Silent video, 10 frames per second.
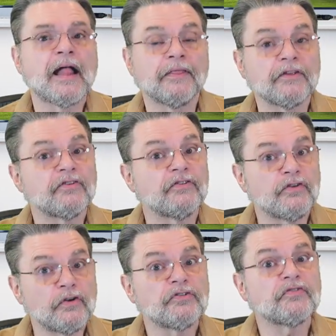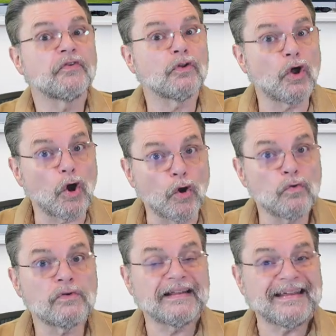This is useful
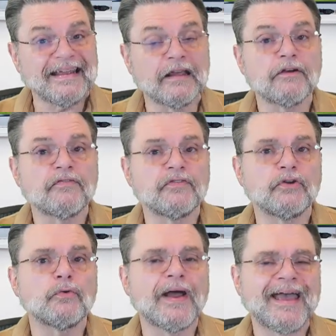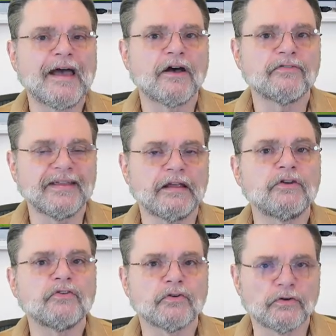only if you have
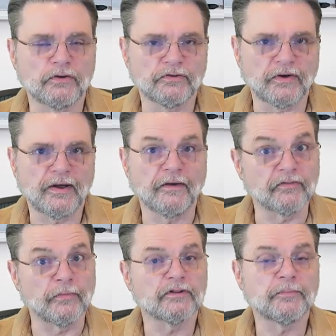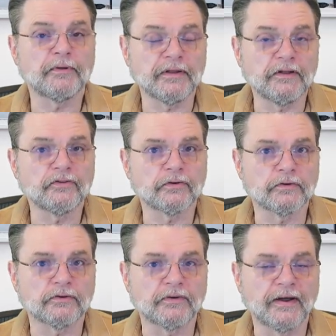internal drives, multiple
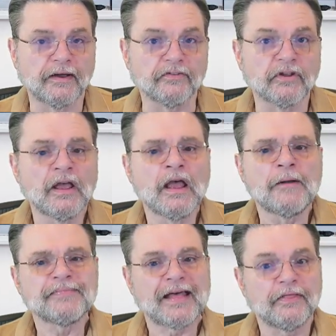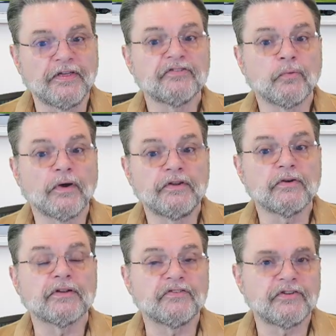internal drives. This one you
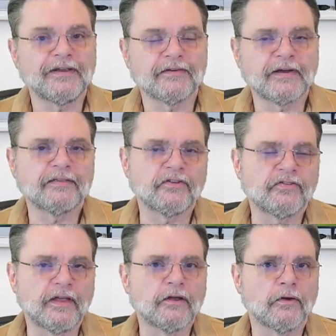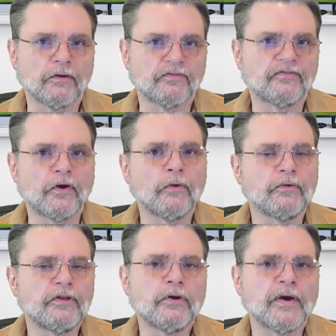can see, I've got this thing called faux
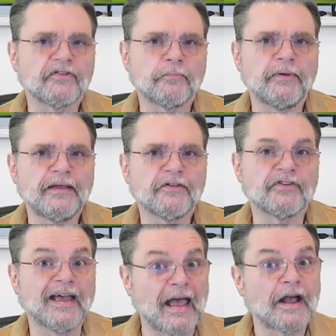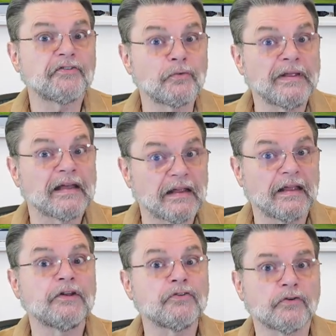U S B. It's actually an
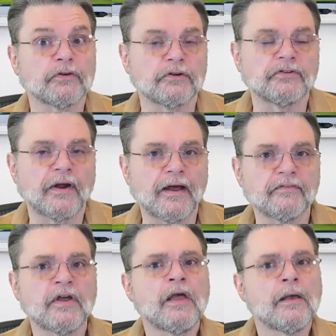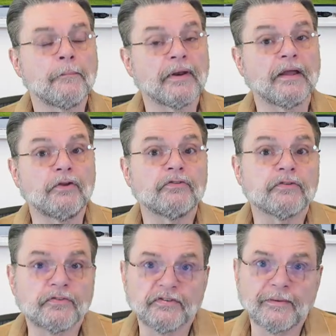internal drive, but I use
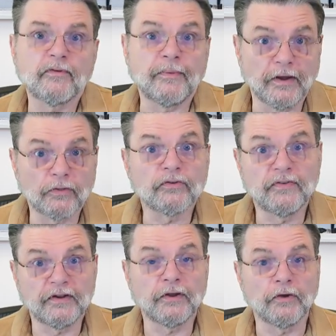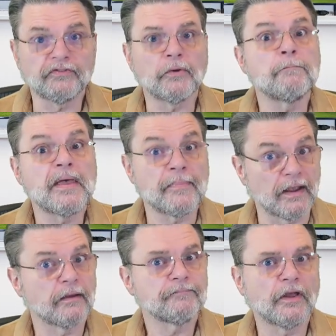it for some of my other videos to
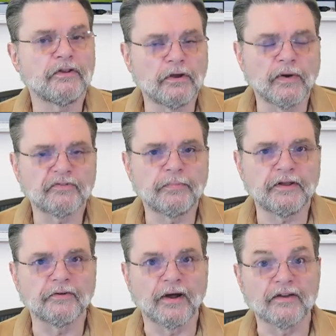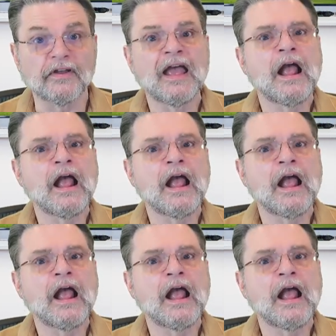mimic a U S B drive.